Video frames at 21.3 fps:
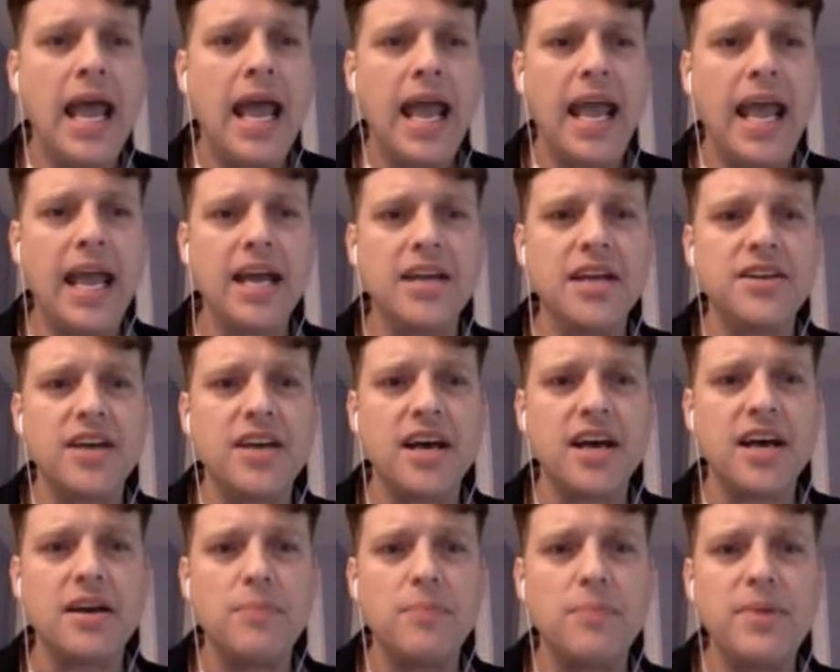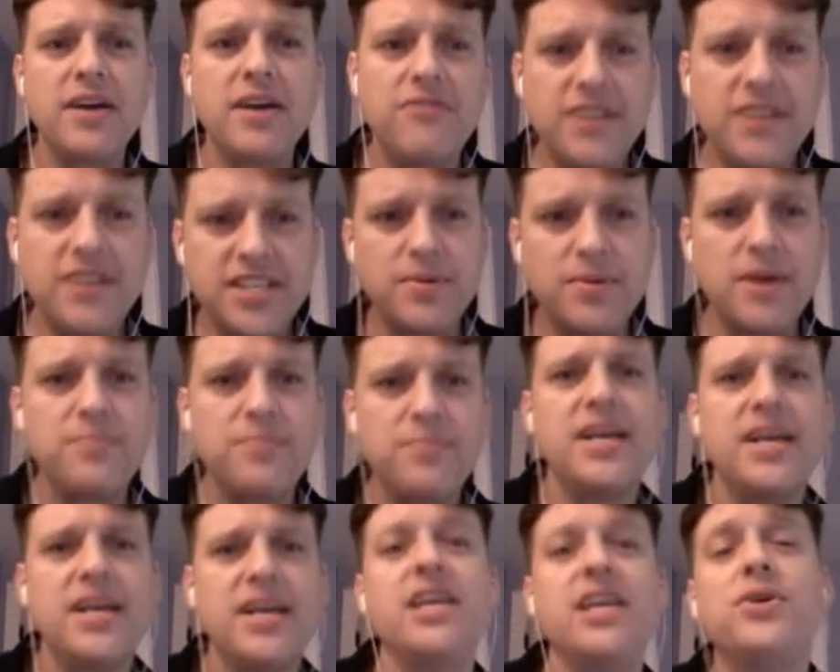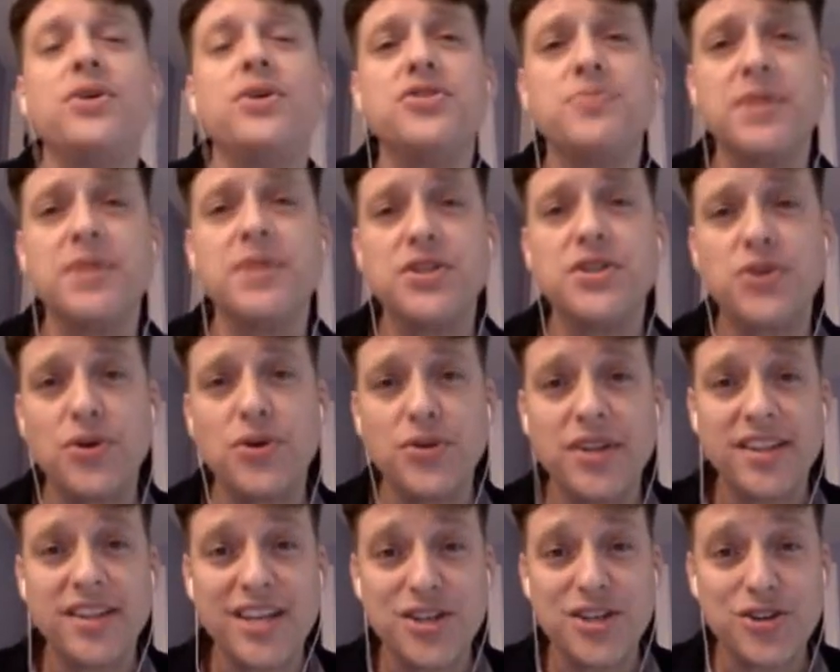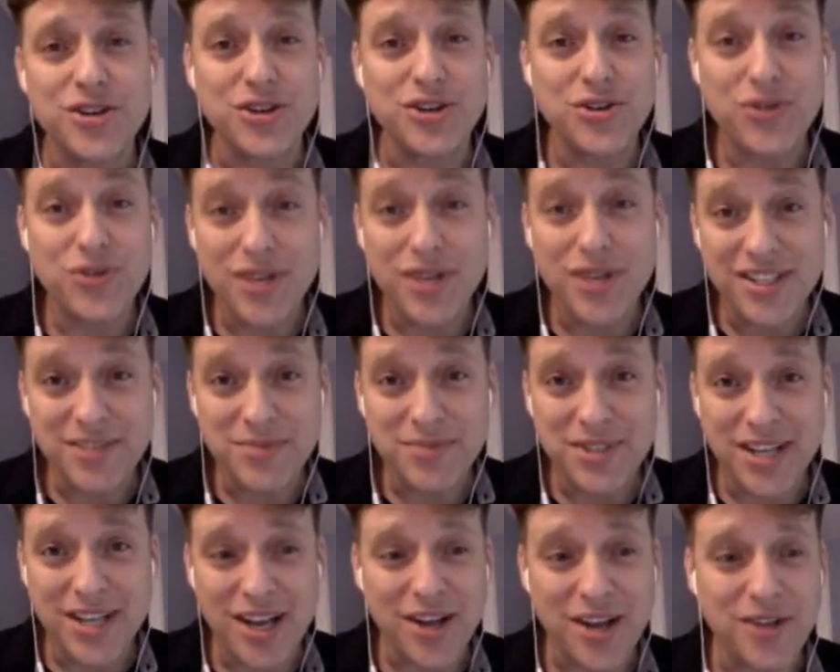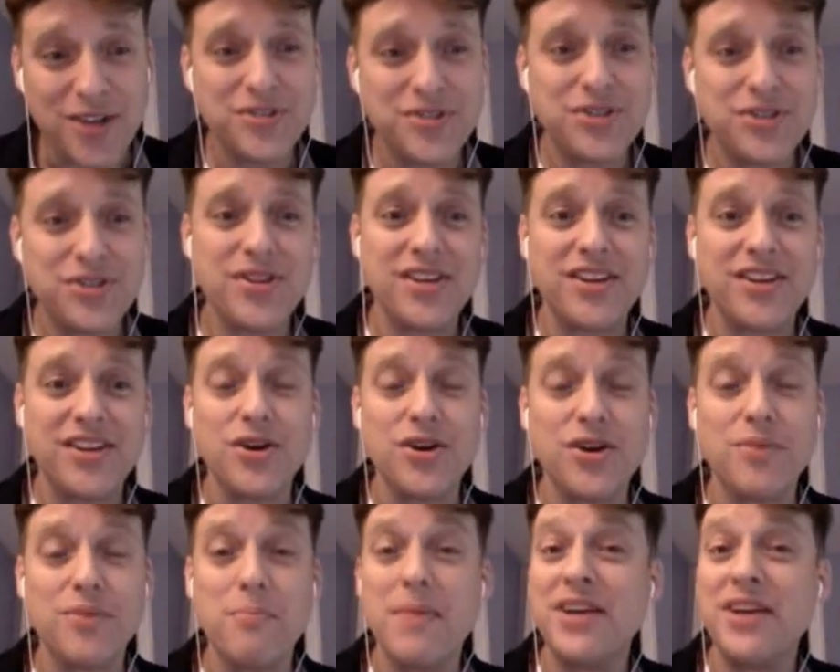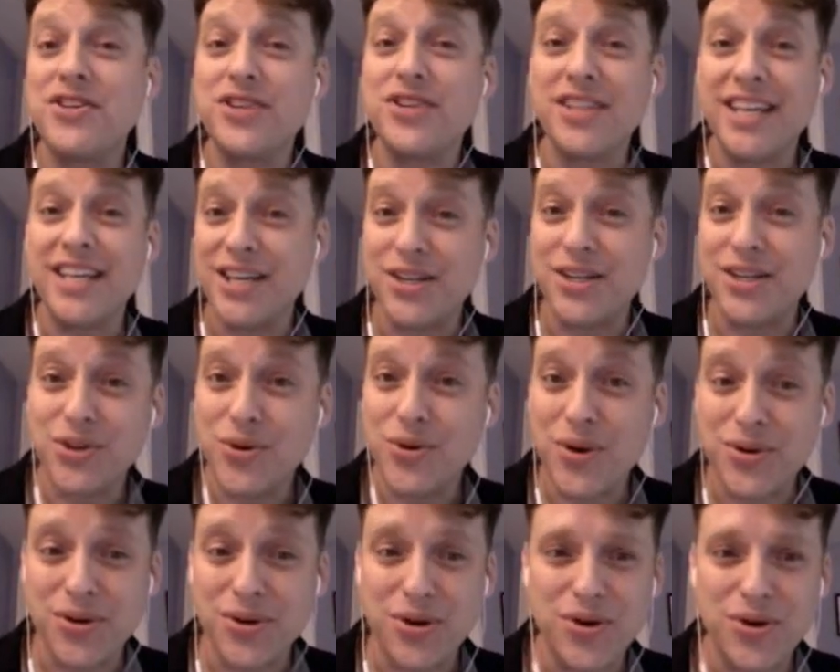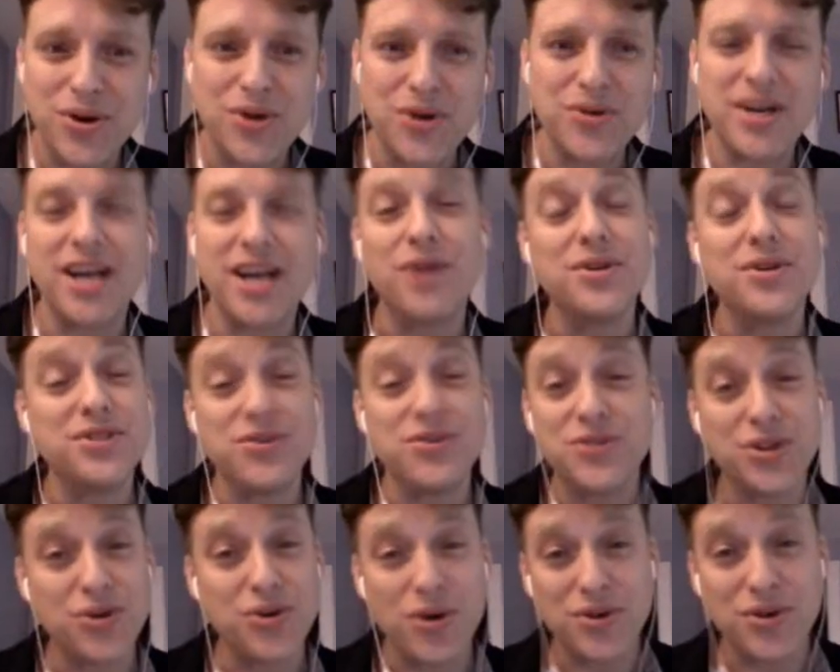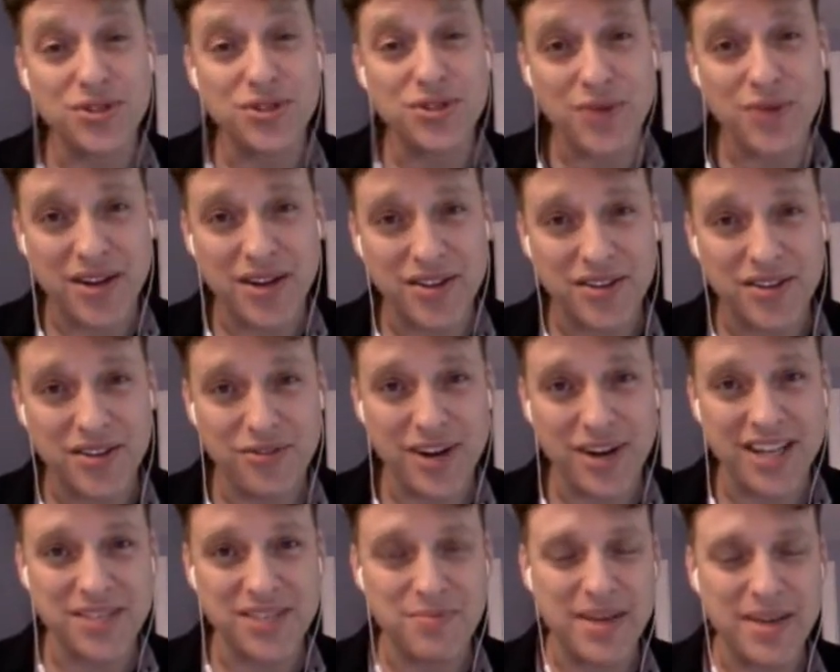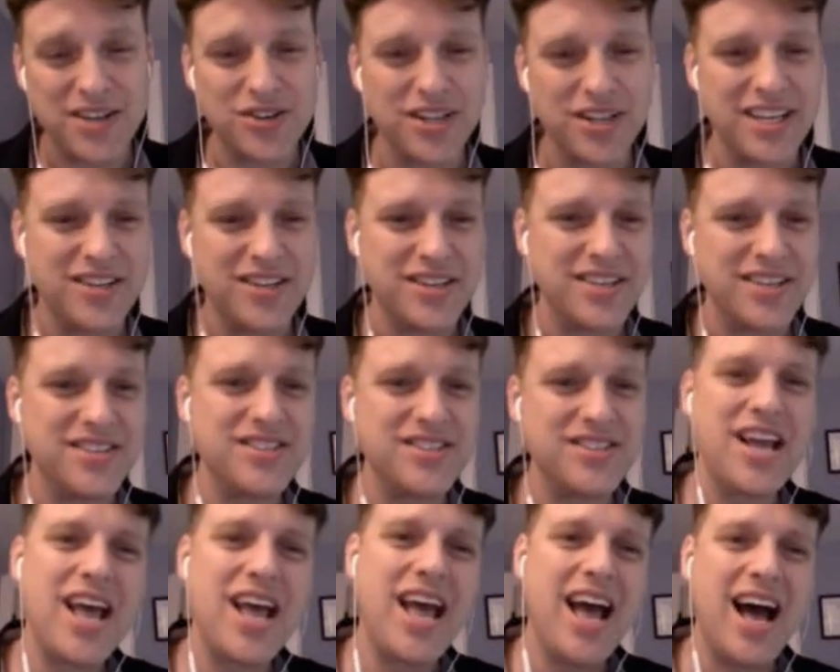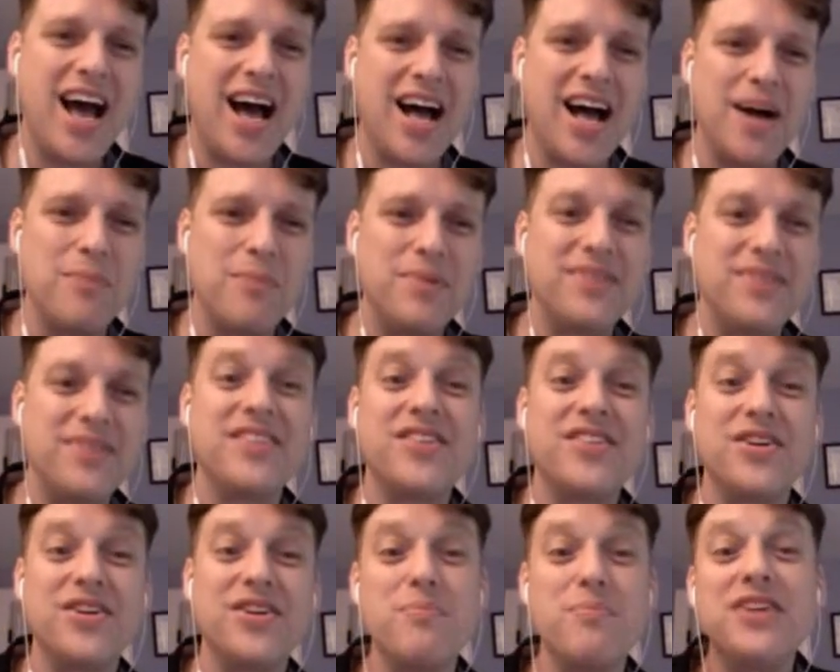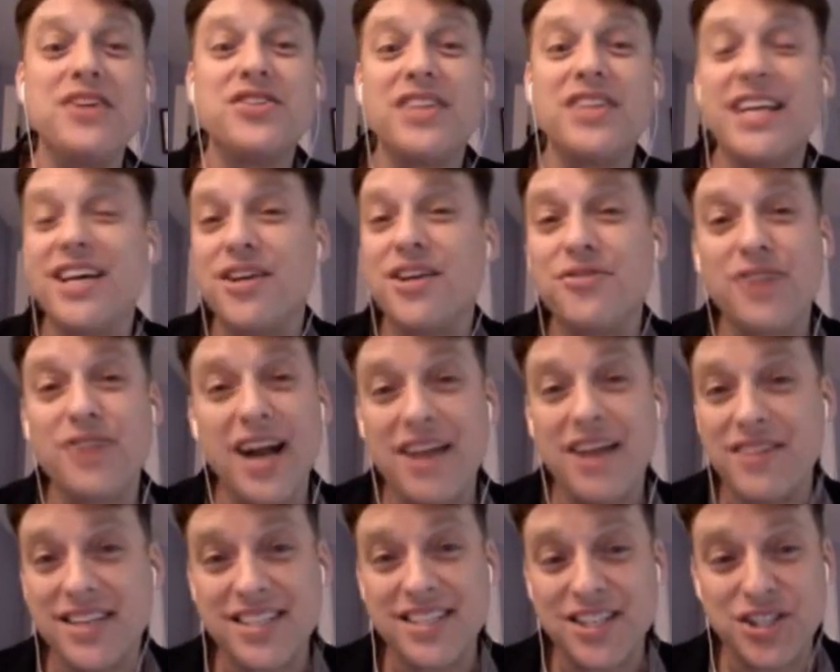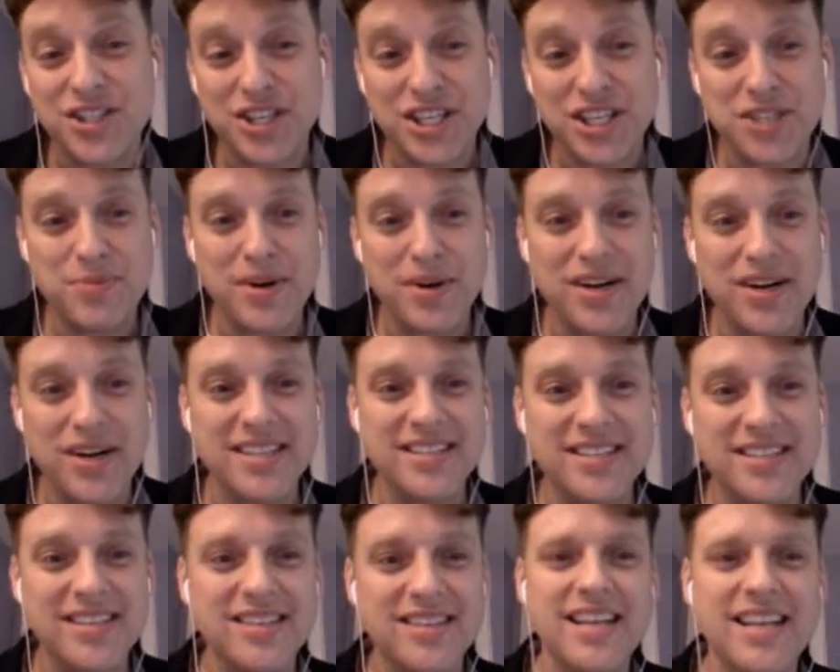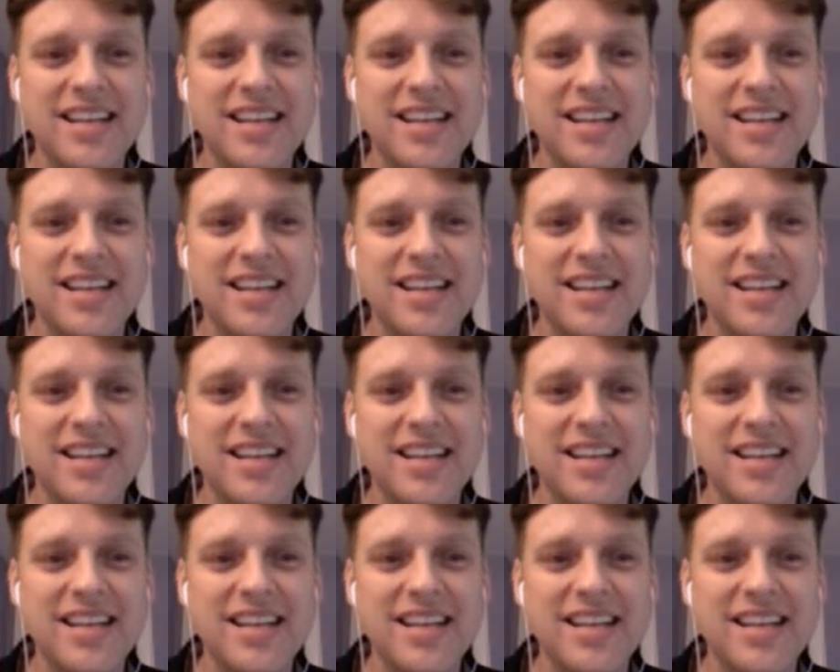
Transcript: And uh, a big fist bump to anyone who's been told that they shouldn't trust themselves, that they're mentally ill, quote unquote. I always use quotes around the phrase mental illness, uh, but that they're mentally ill for having such experiences.